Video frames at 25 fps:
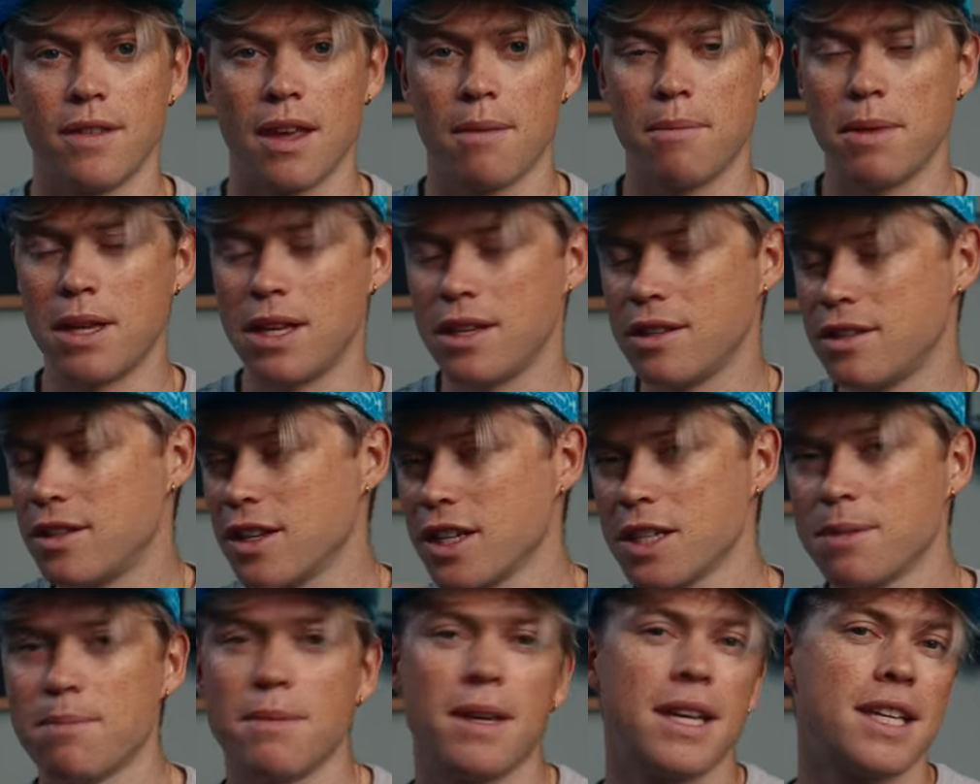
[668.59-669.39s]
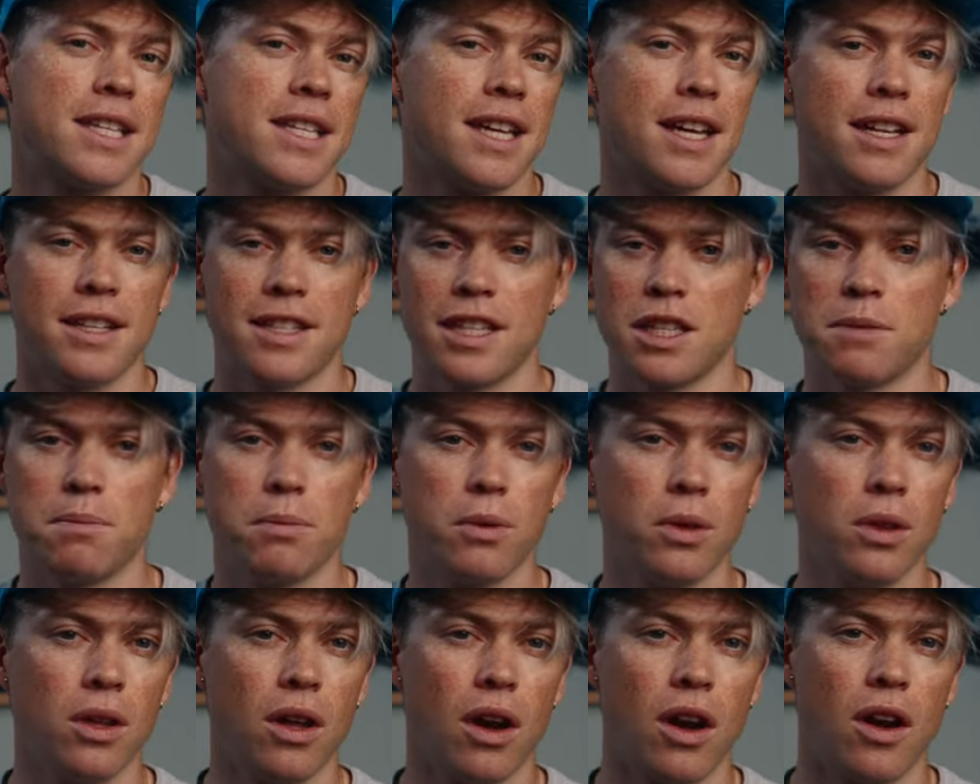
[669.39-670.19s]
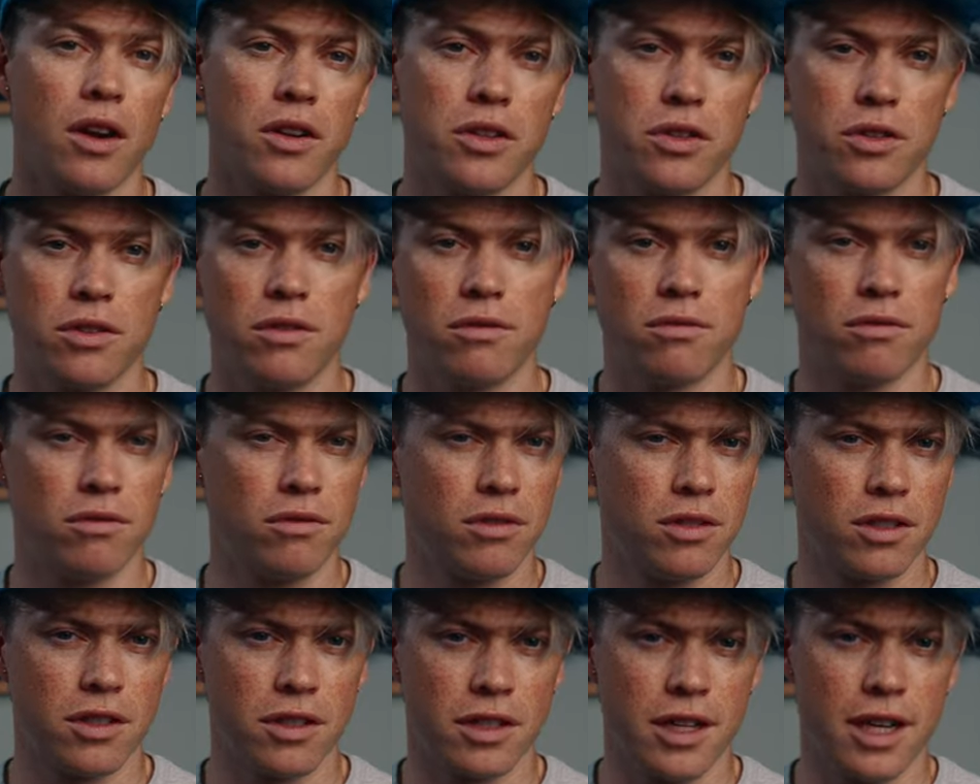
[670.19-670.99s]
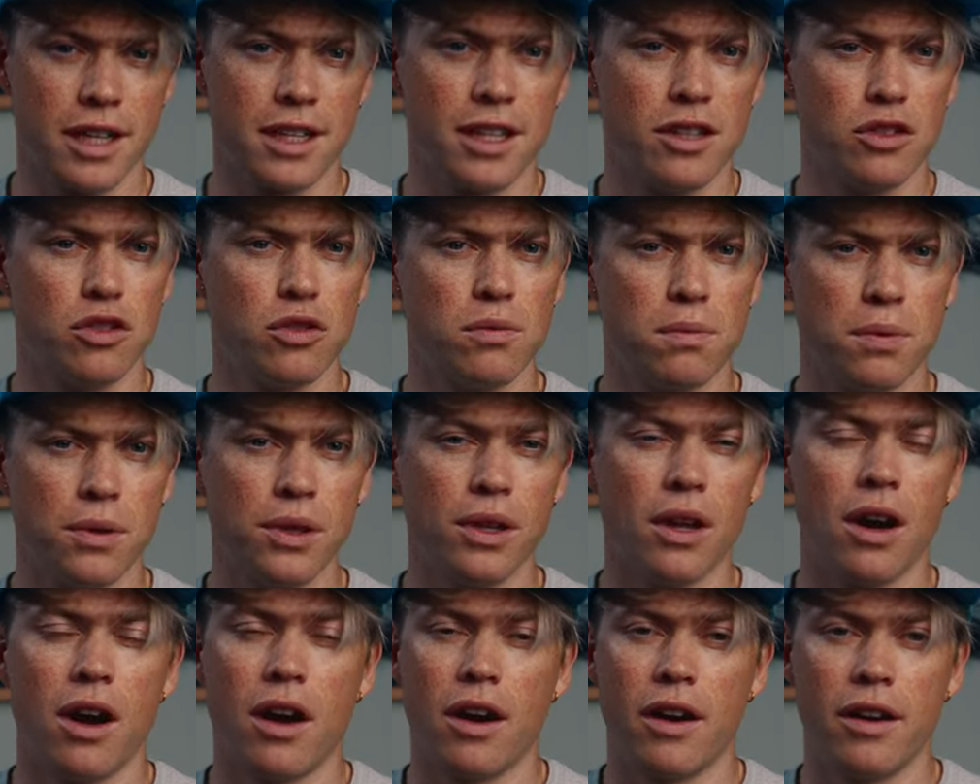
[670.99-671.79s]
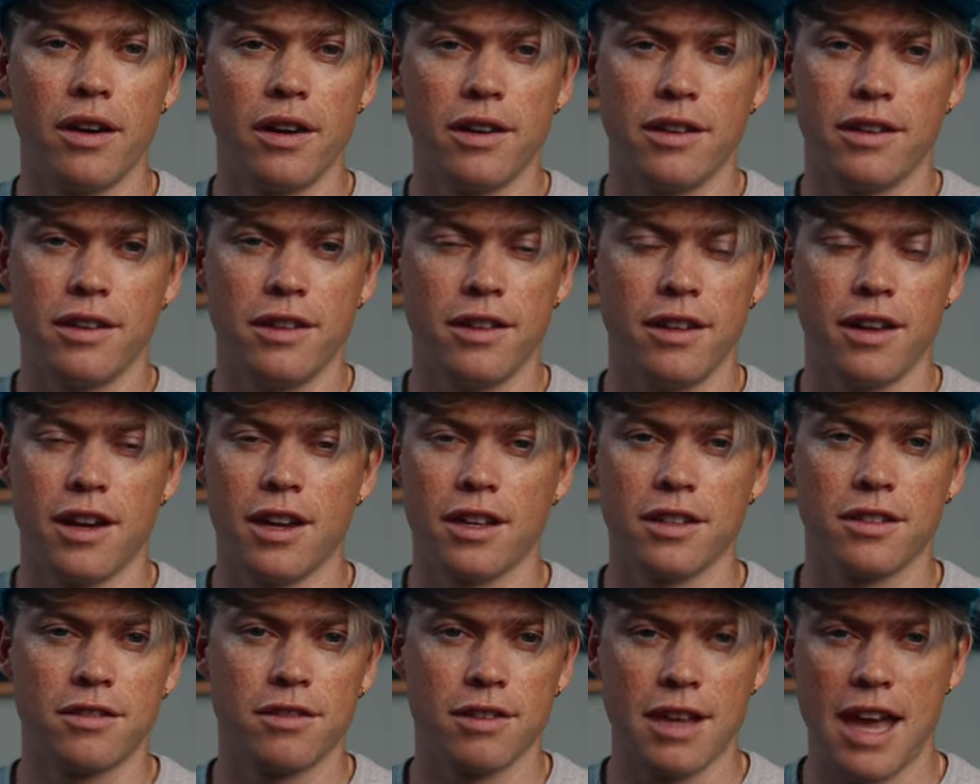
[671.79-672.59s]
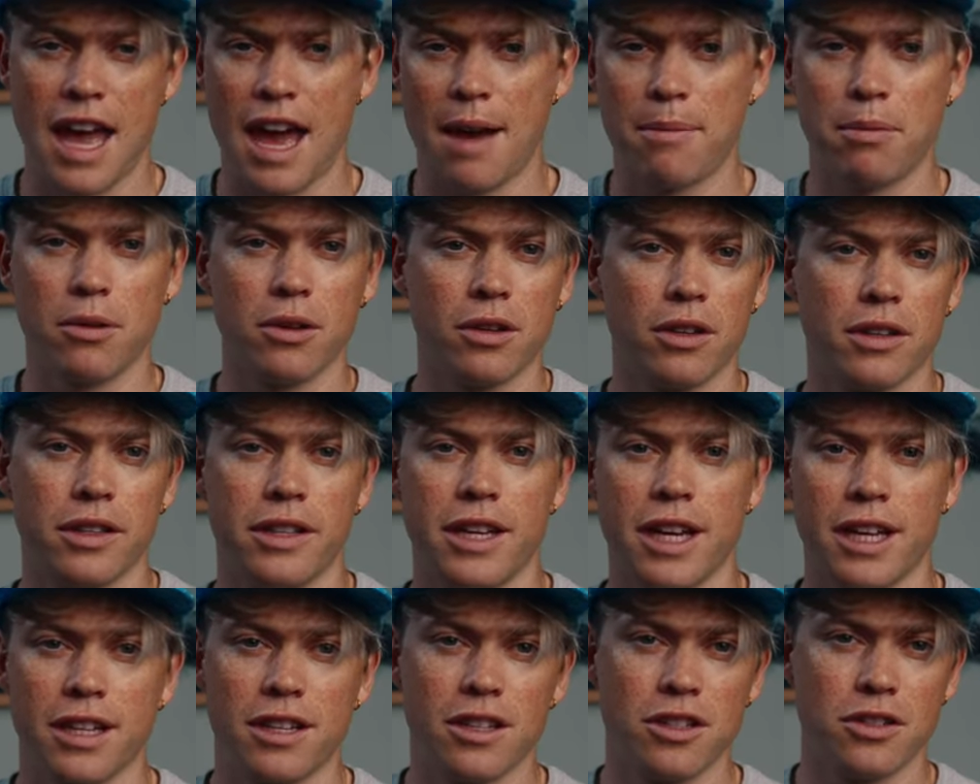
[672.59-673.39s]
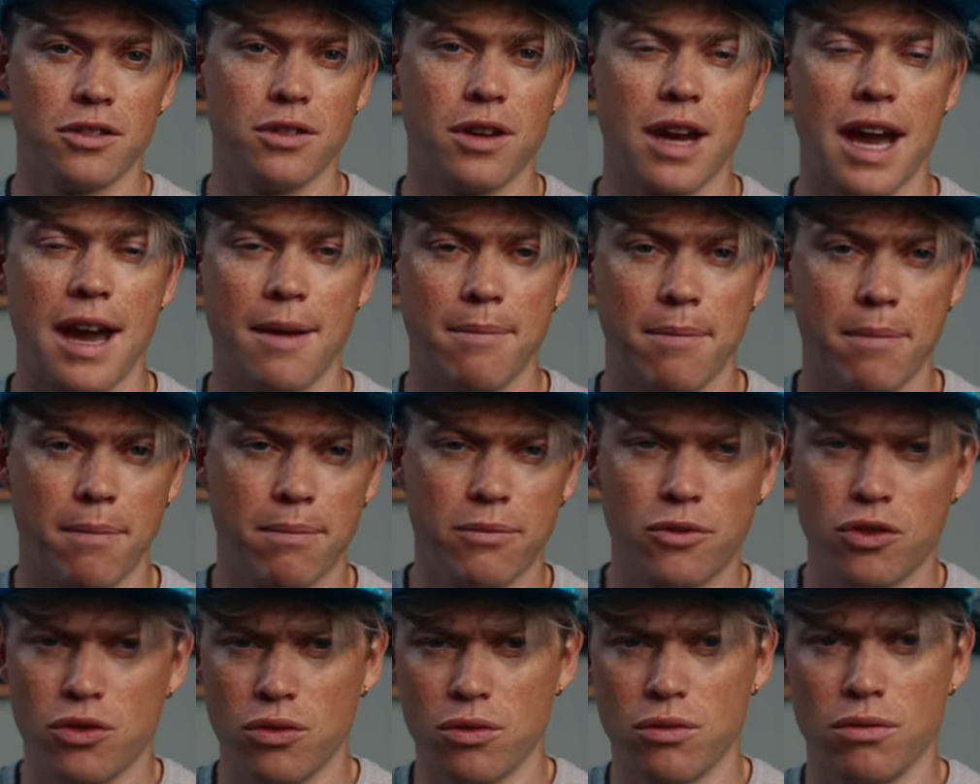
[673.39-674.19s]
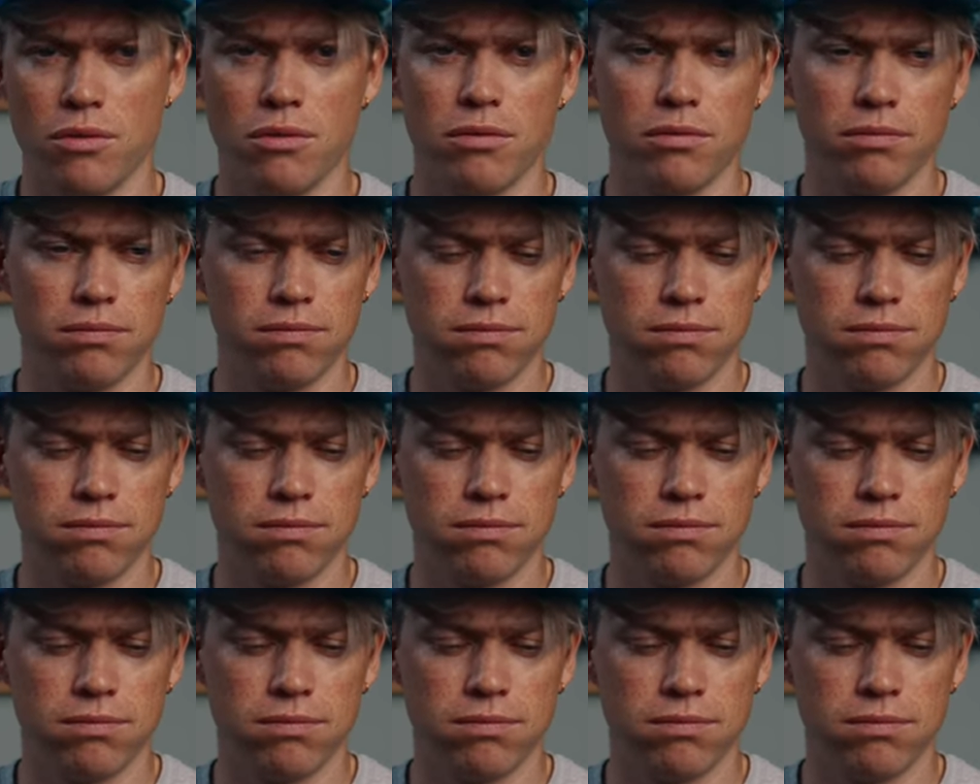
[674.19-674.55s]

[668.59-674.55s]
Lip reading: I mean, it does make sense. It's Polar connecting to Polar, not Apple connecting to